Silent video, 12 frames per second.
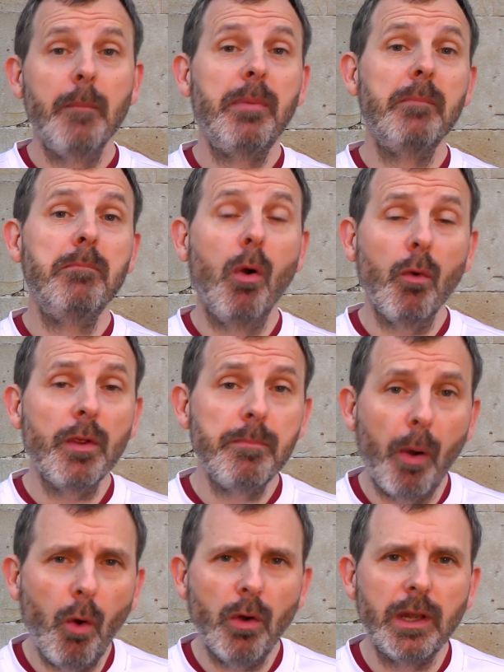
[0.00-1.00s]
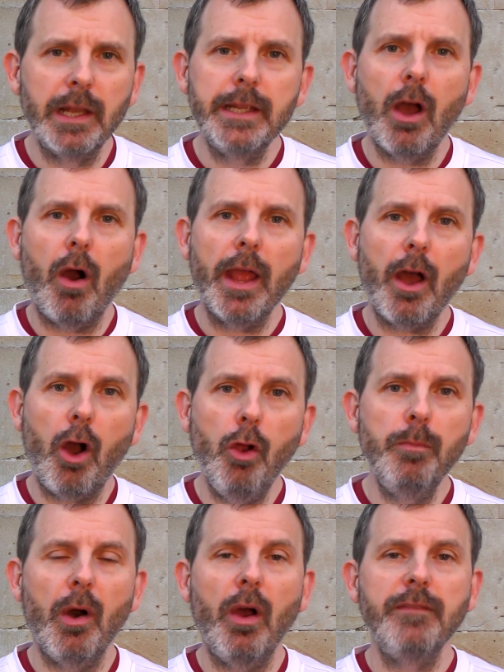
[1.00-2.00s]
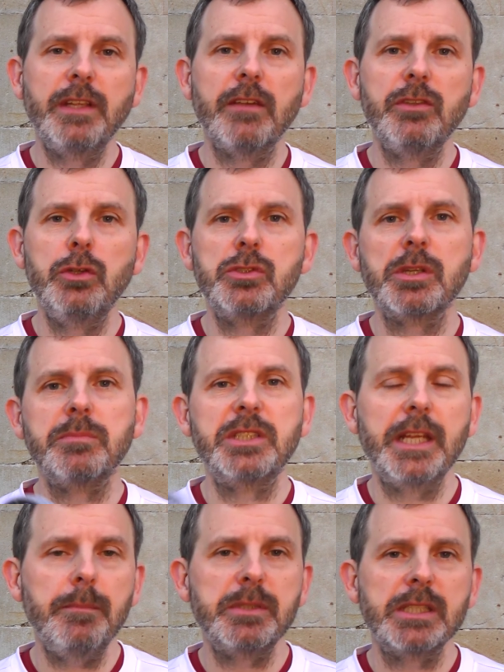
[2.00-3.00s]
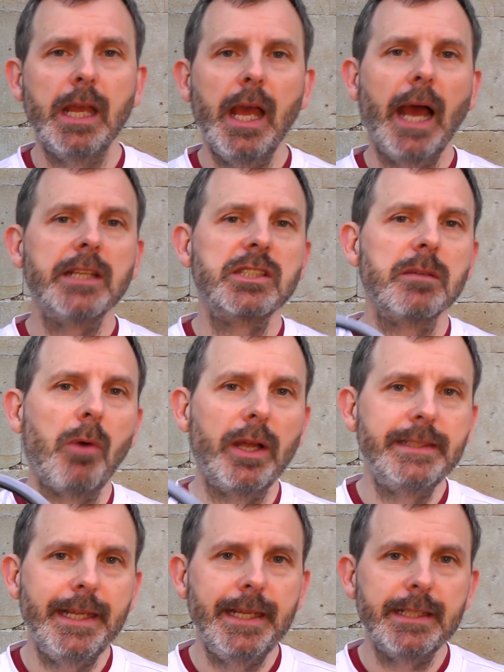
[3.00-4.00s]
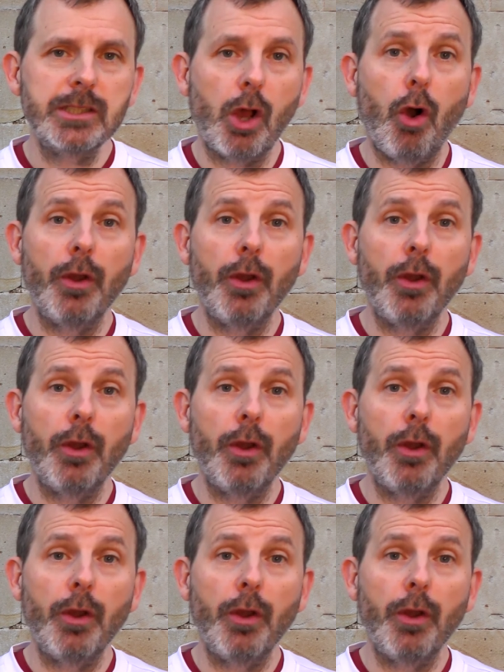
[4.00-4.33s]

but more importantly, I hope that I've given you some tips and some ideas